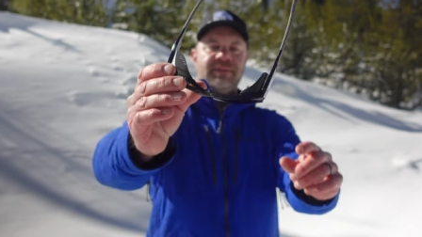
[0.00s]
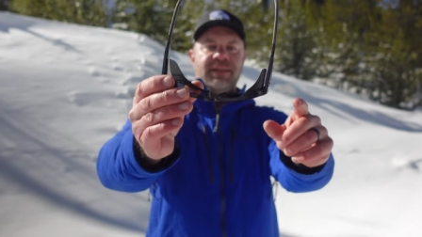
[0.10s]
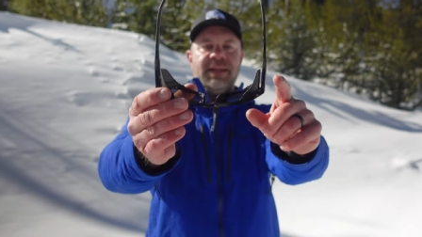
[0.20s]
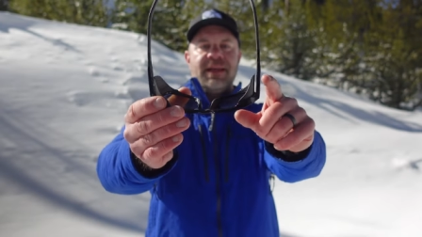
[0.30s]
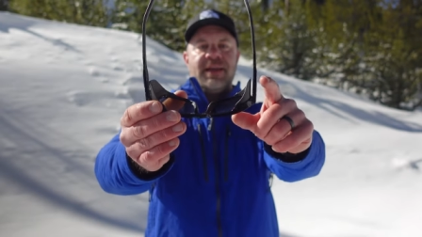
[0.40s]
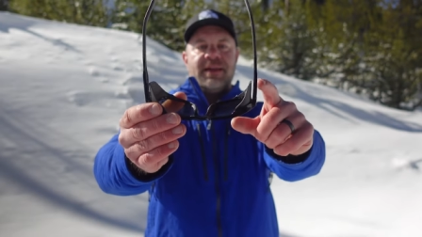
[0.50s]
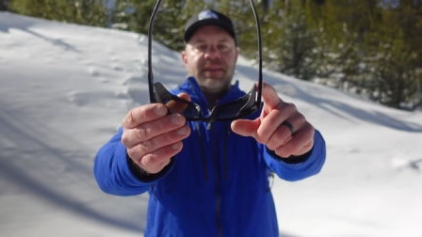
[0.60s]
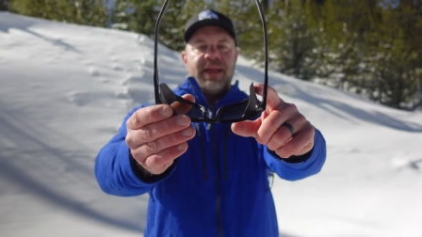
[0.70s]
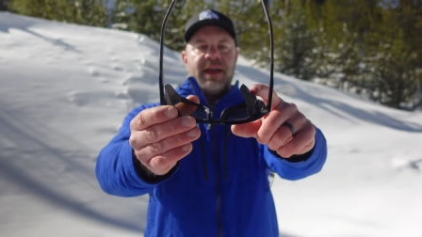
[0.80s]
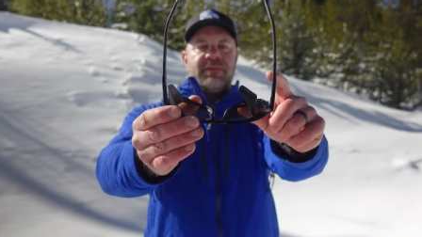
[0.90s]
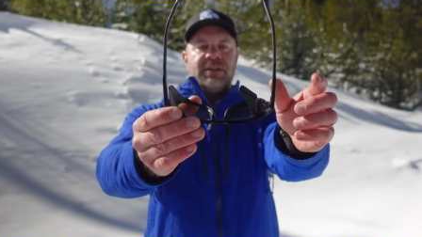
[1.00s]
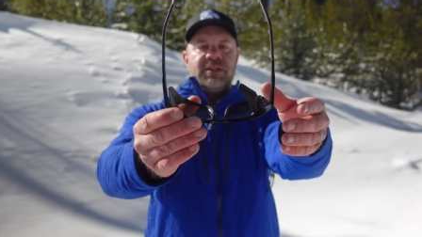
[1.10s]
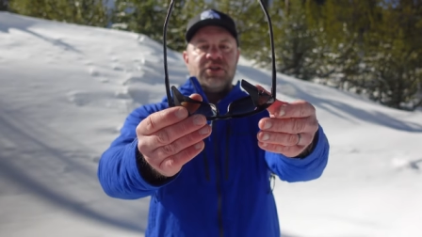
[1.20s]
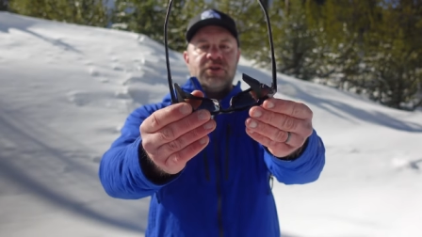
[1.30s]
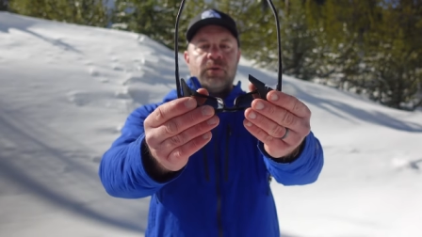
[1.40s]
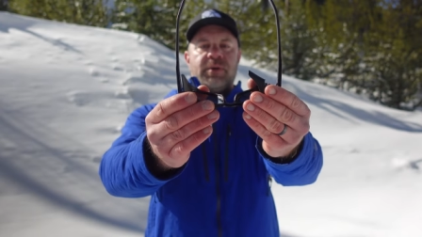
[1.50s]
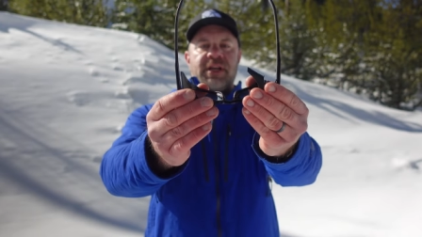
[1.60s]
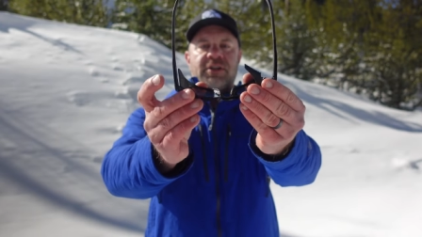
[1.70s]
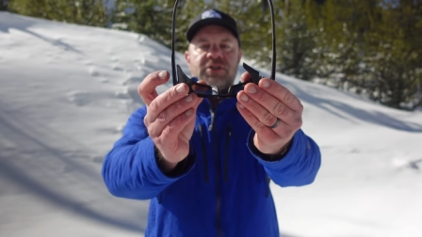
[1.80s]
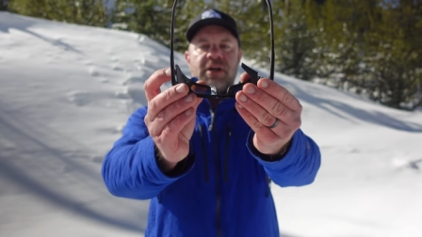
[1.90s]
see, they have additional
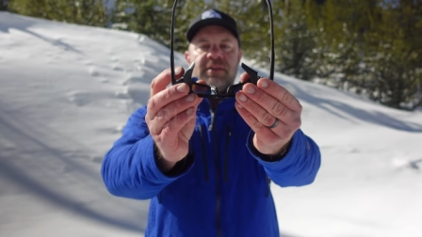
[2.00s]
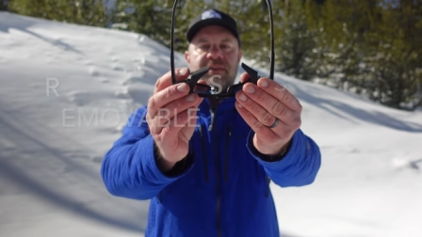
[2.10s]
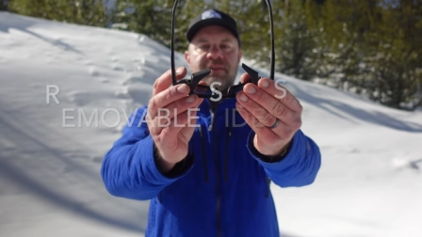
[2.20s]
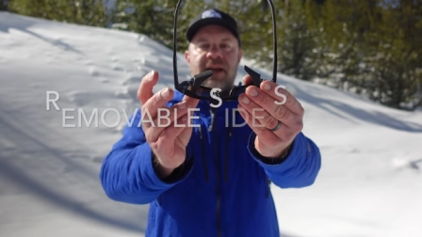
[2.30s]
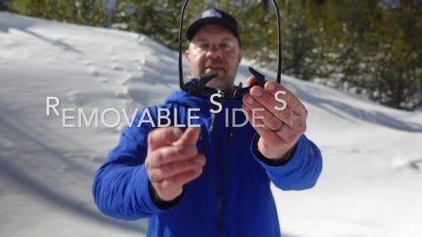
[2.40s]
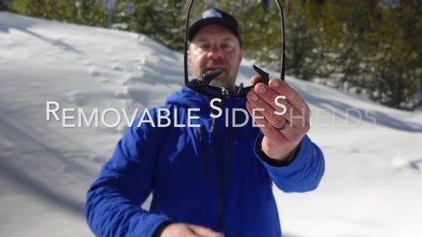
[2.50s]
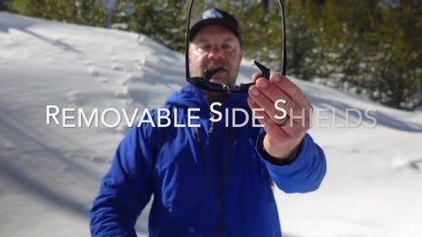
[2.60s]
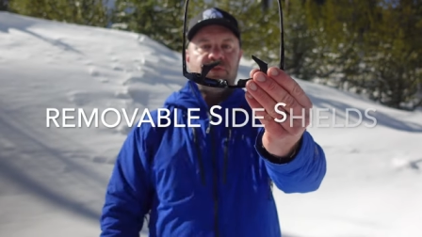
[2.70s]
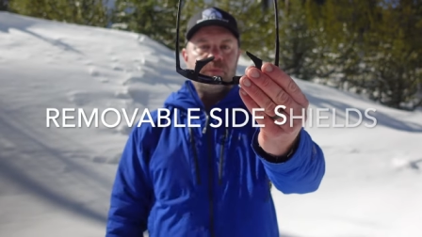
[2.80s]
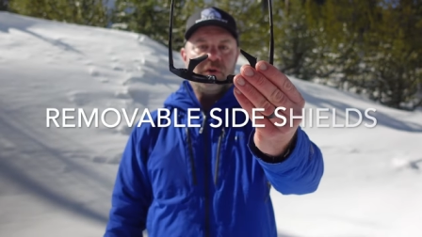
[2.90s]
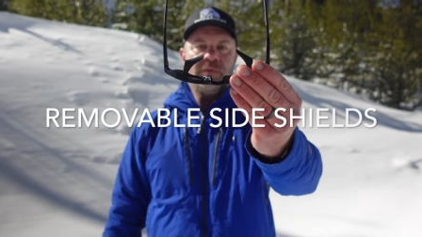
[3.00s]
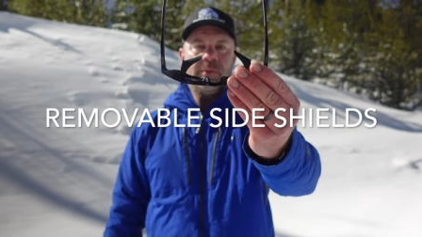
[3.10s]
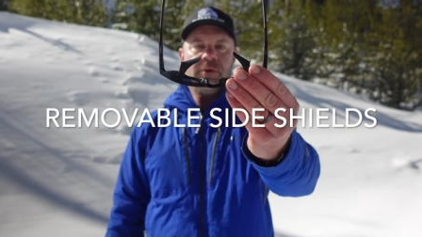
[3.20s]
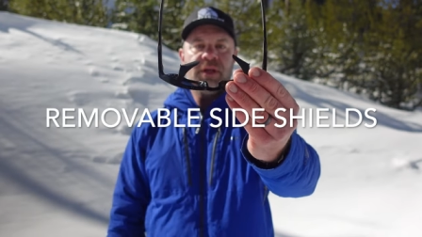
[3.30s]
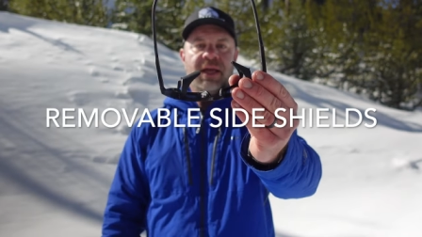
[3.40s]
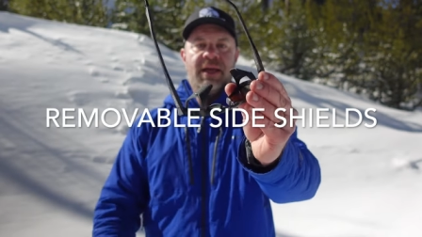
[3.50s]
protection on the side that is removable.